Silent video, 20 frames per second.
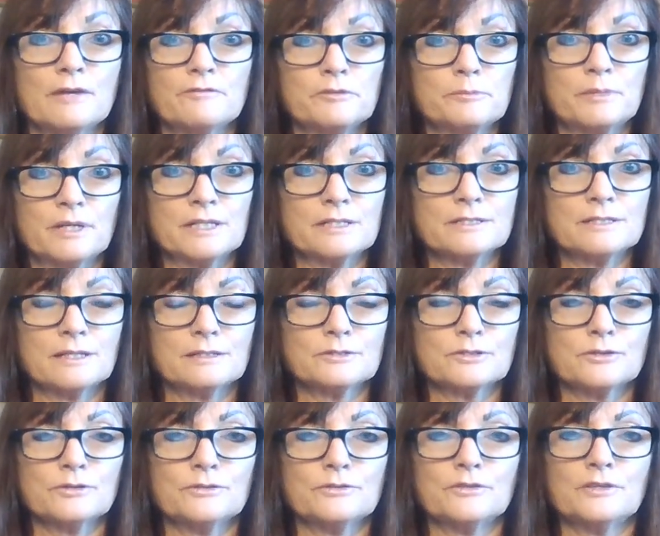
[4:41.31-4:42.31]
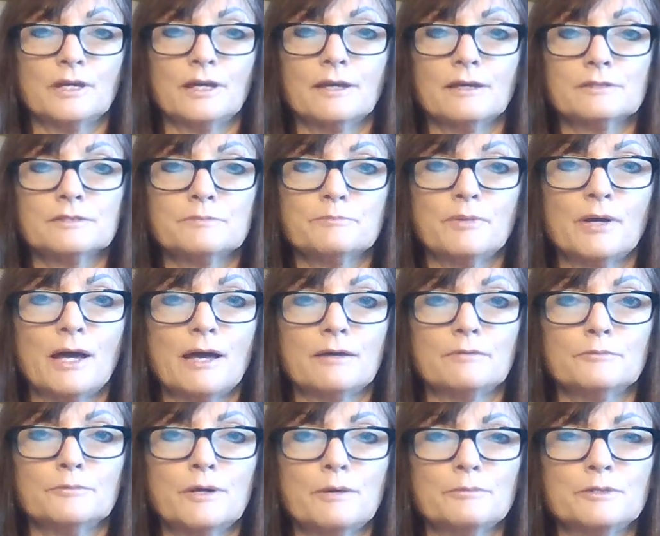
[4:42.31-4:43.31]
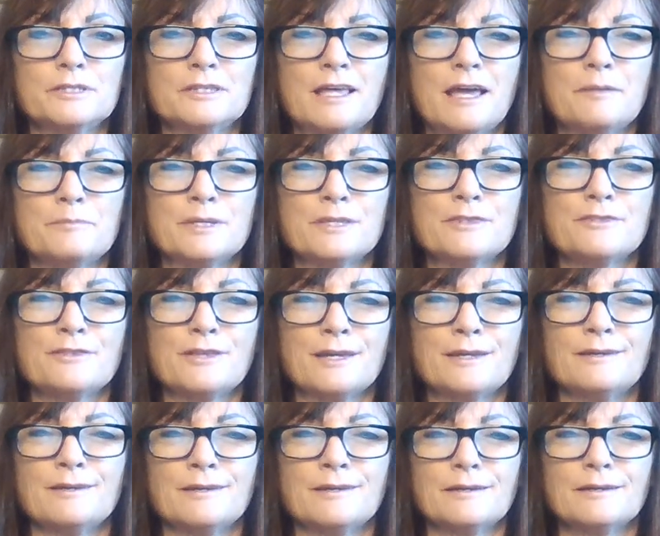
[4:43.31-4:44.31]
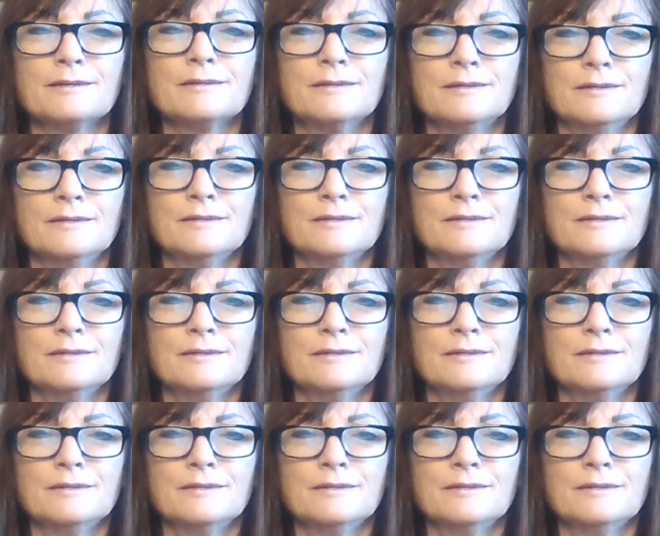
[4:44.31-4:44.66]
everybody says good things, but what would they be thinking?